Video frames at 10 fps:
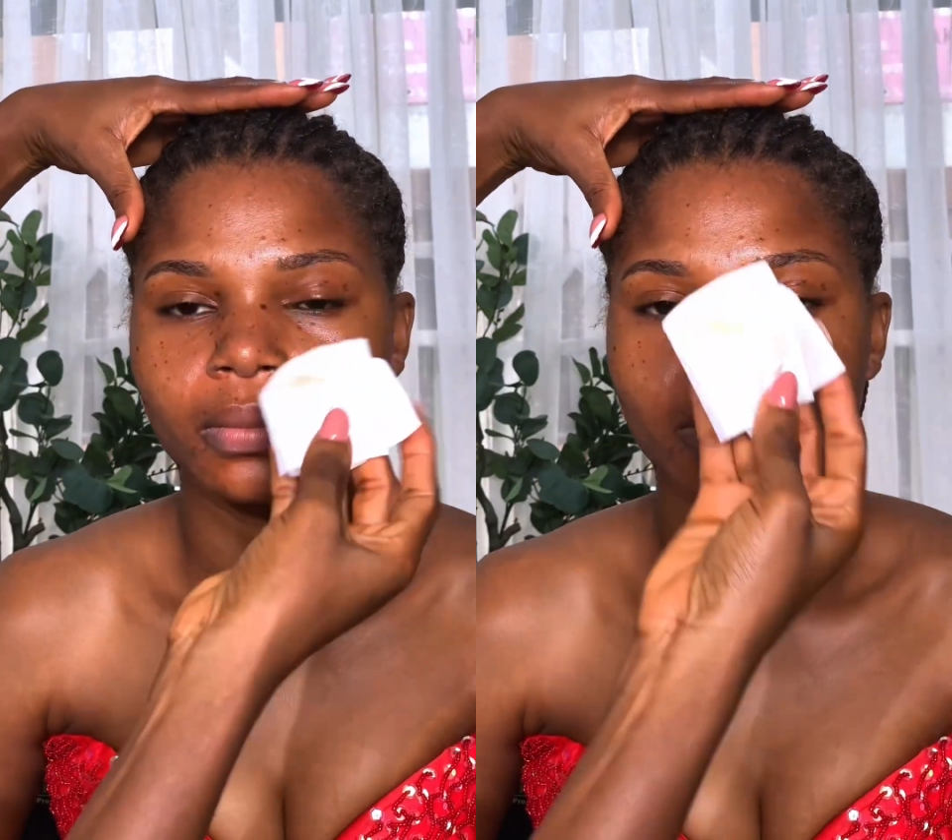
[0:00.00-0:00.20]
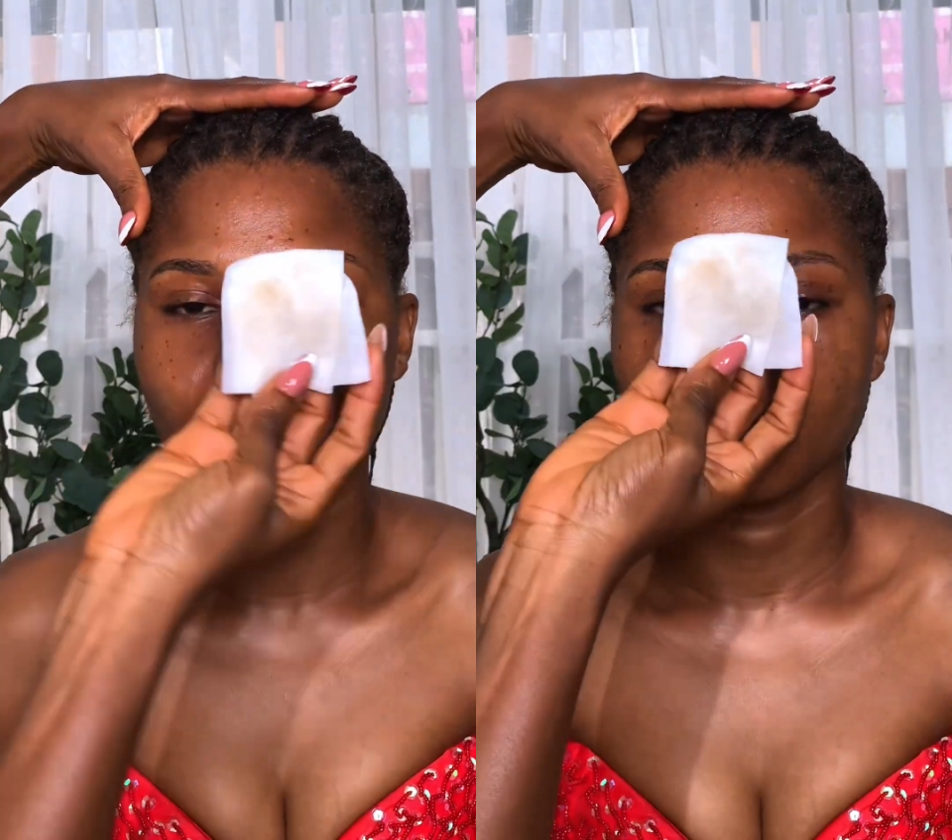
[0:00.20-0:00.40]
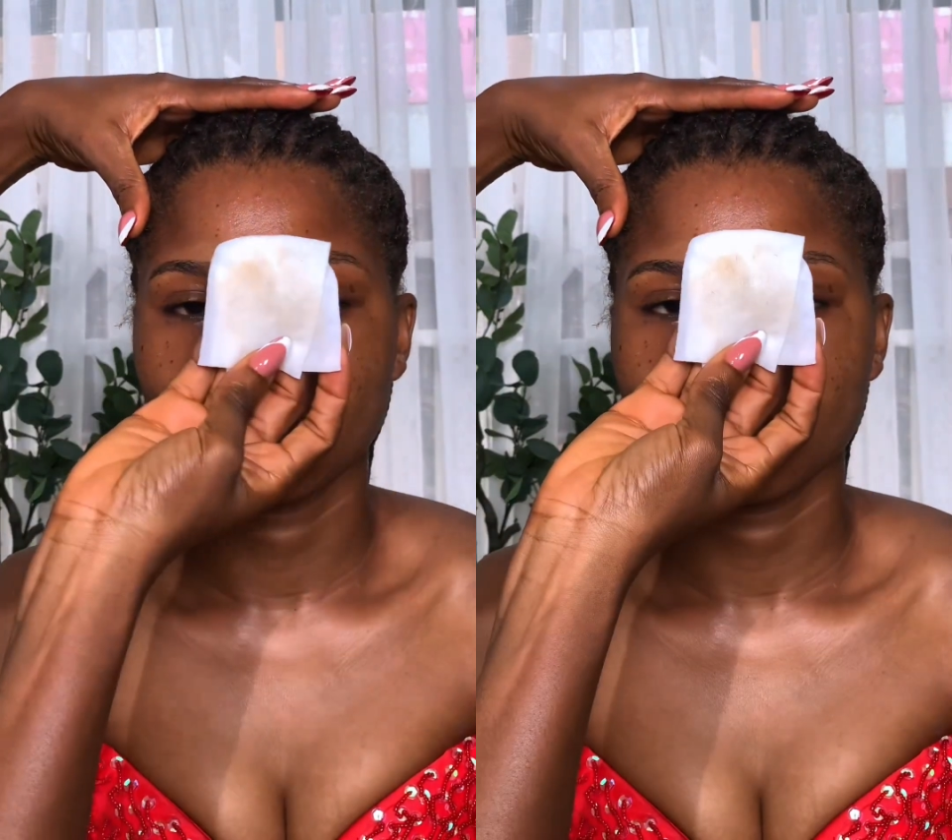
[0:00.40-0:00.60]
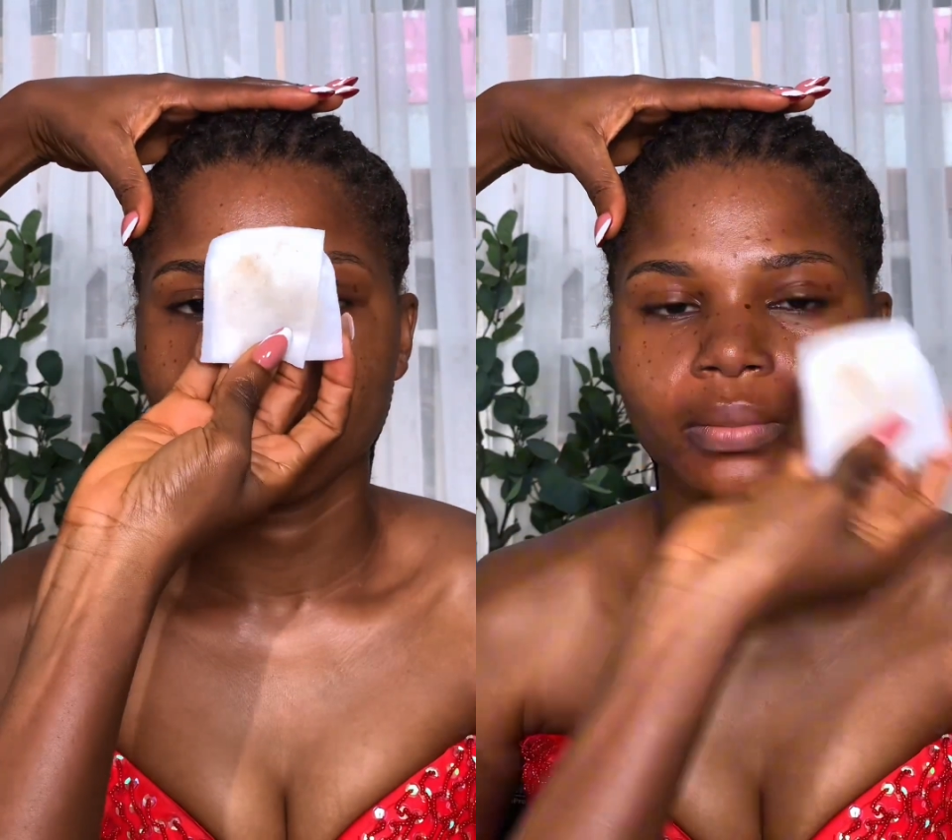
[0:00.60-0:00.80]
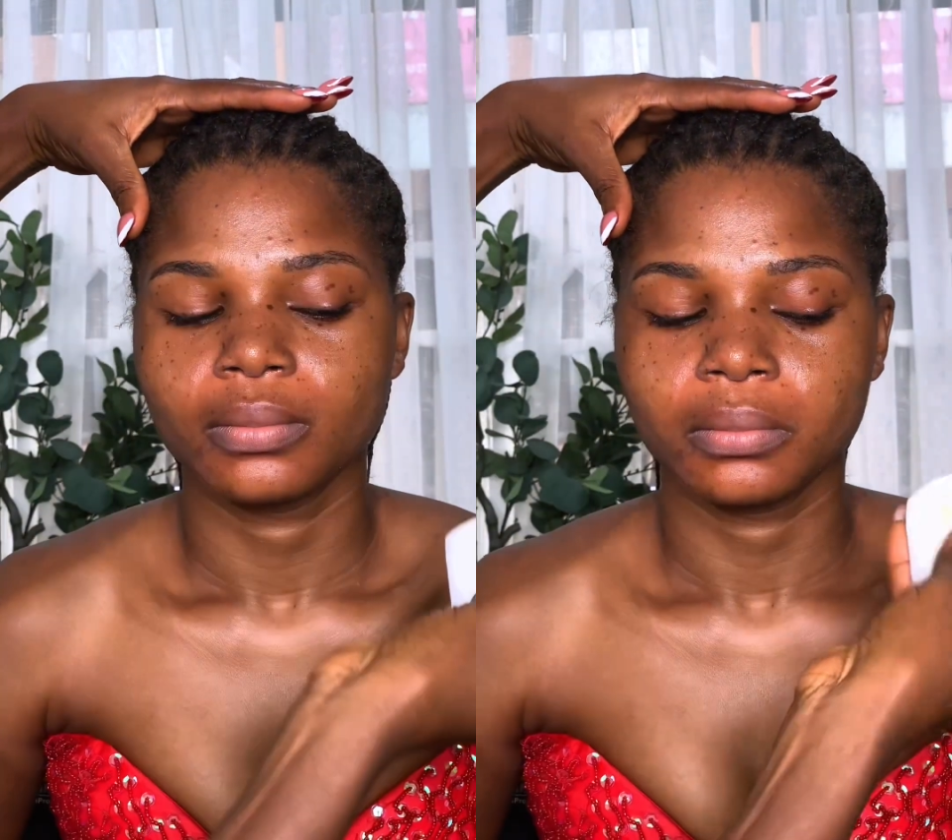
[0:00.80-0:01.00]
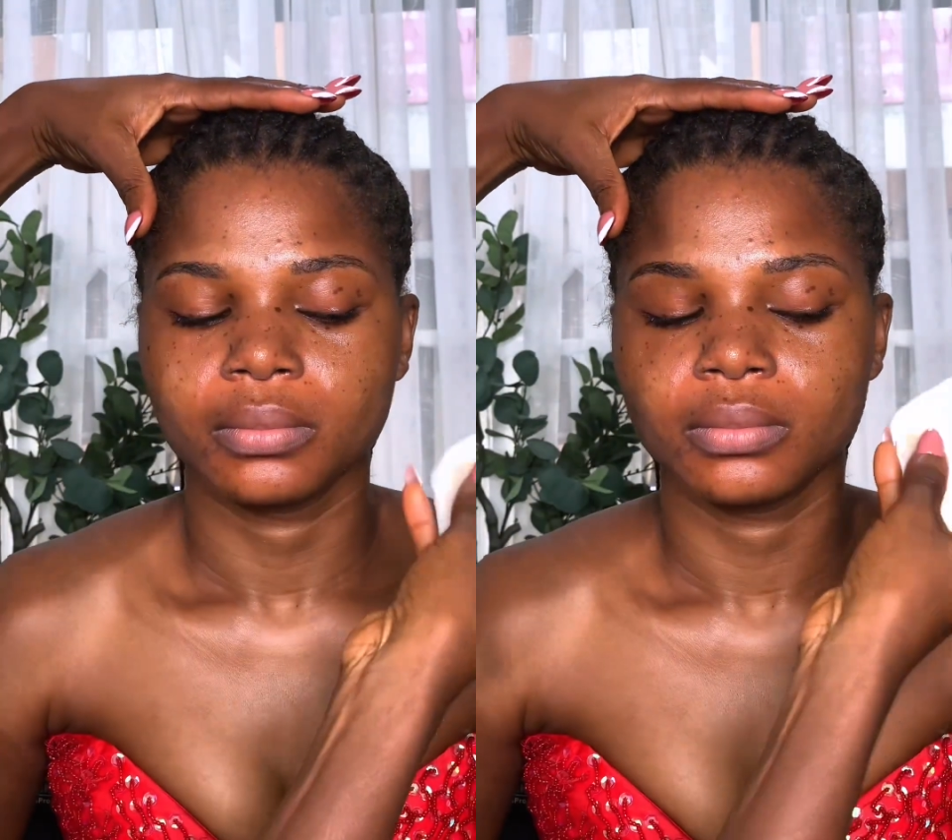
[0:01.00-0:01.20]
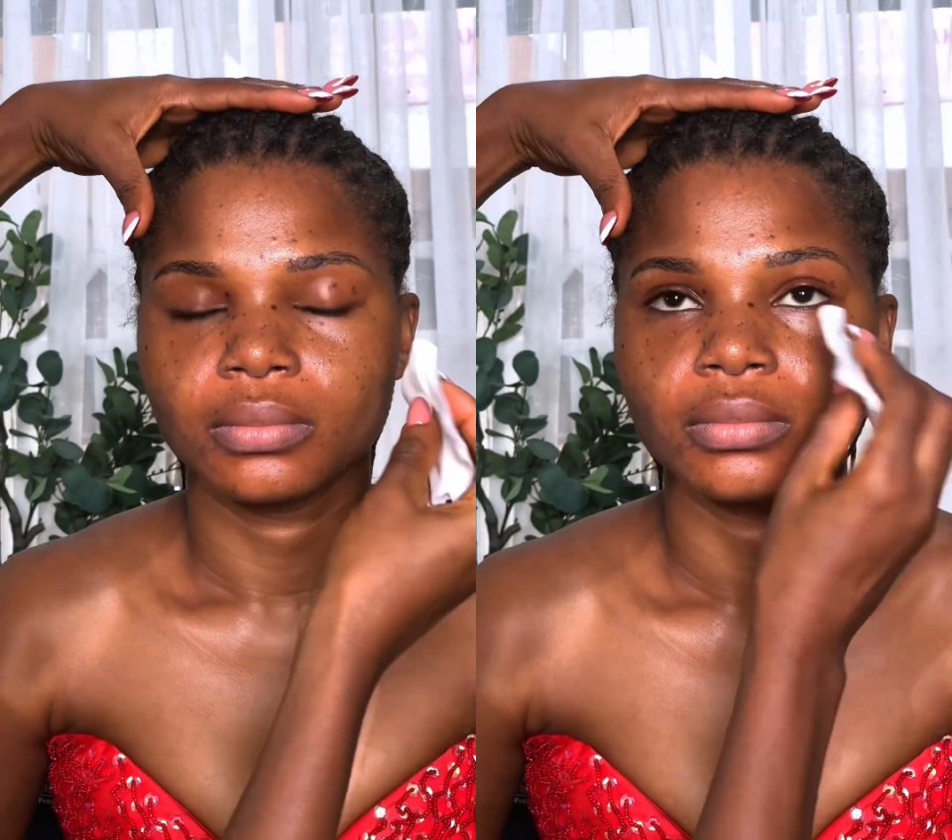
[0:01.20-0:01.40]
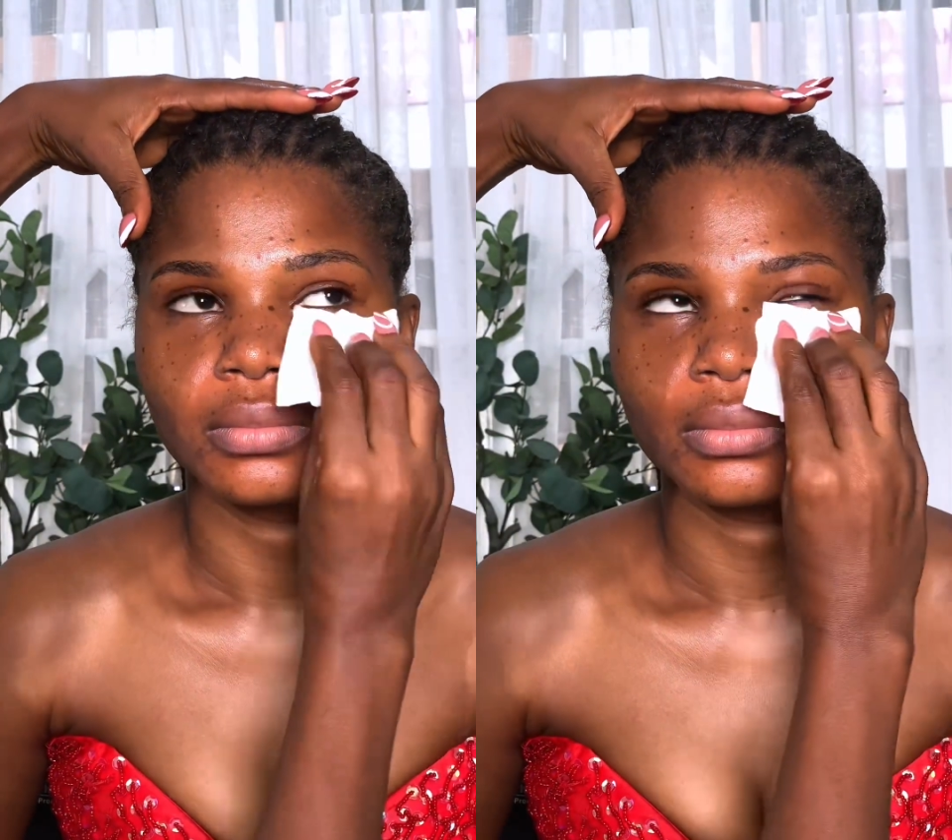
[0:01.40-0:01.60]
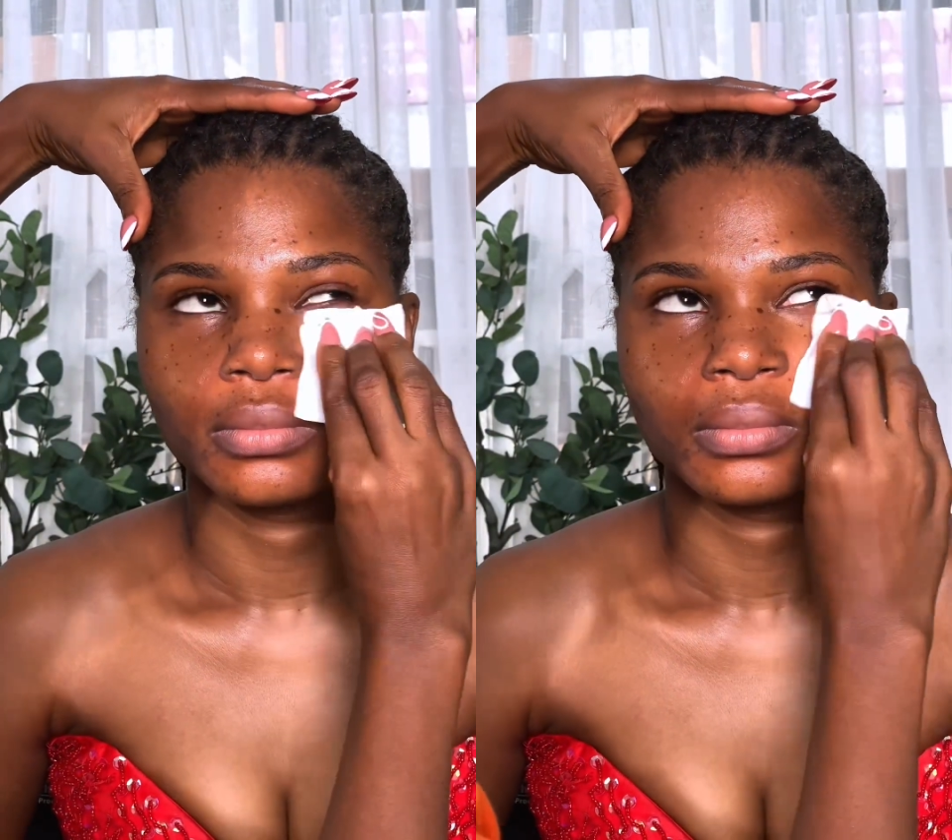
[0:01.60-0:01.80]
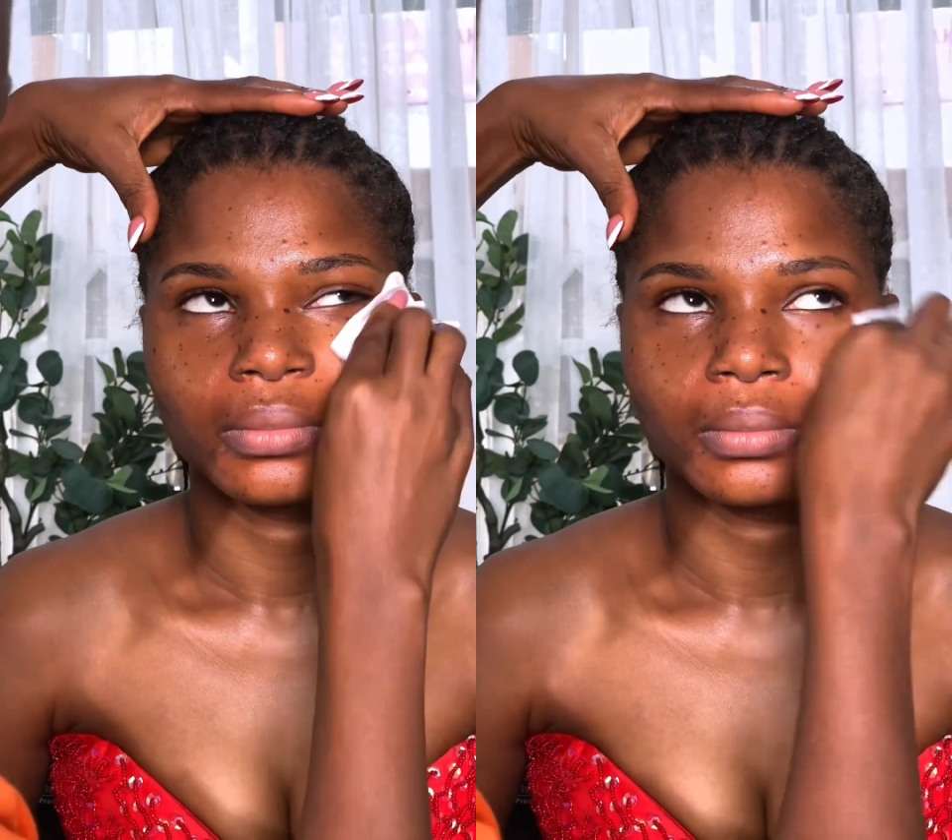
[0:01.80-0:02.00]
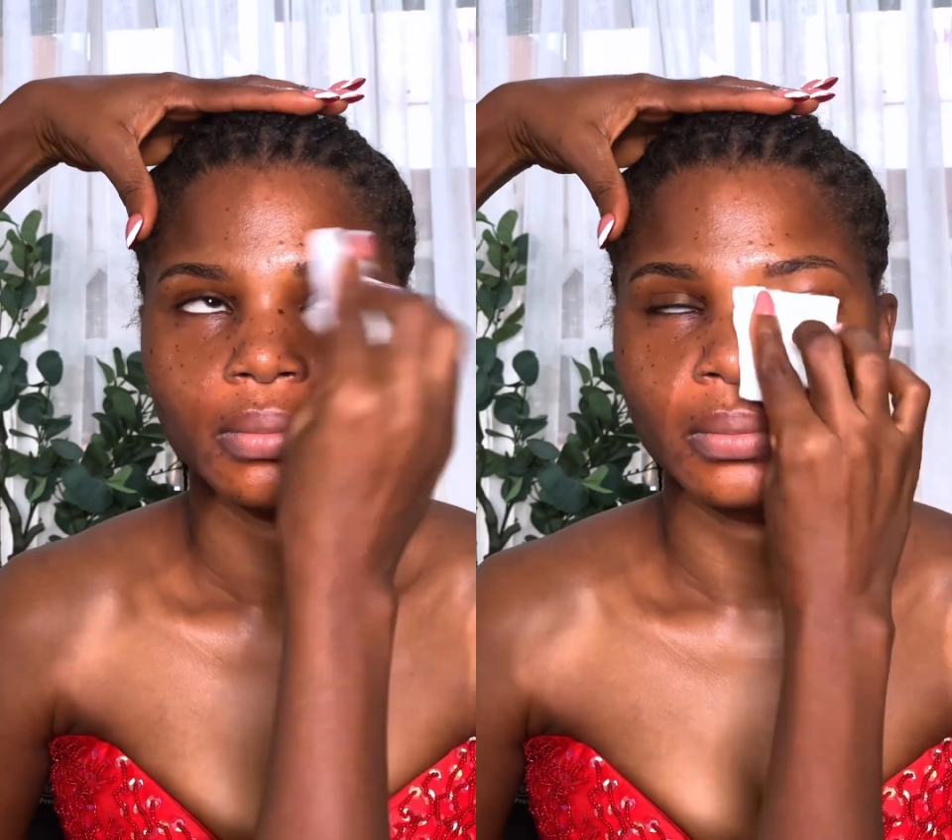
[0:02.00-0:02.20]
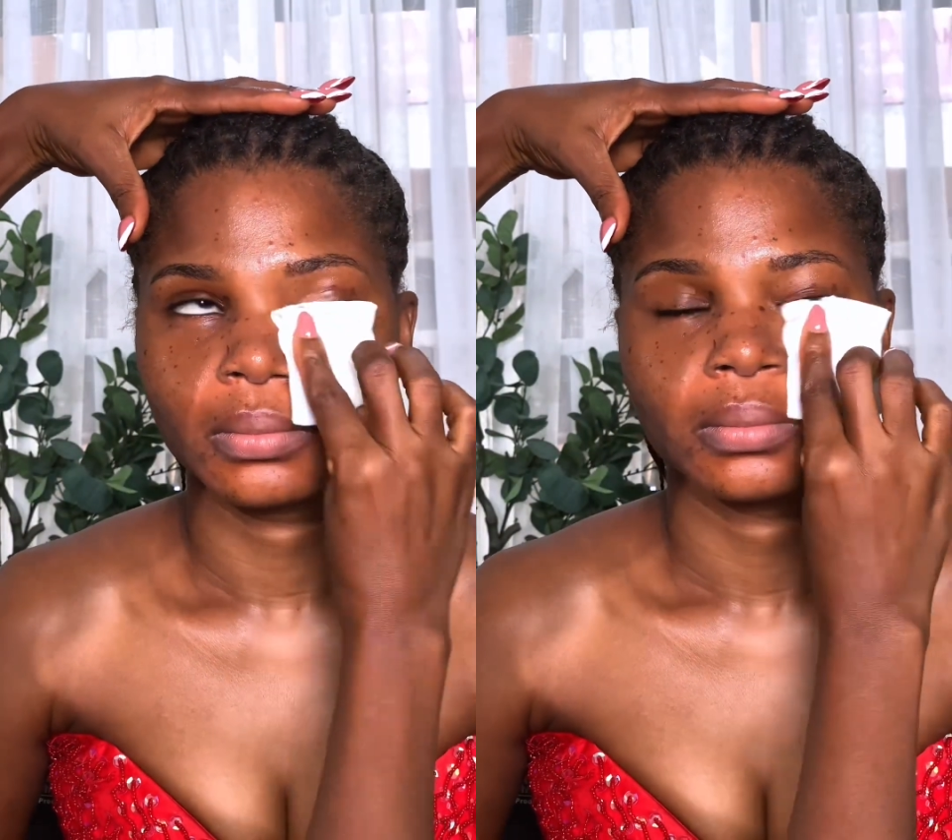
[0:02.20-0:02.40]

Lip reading: that is coming on the face to sit properly.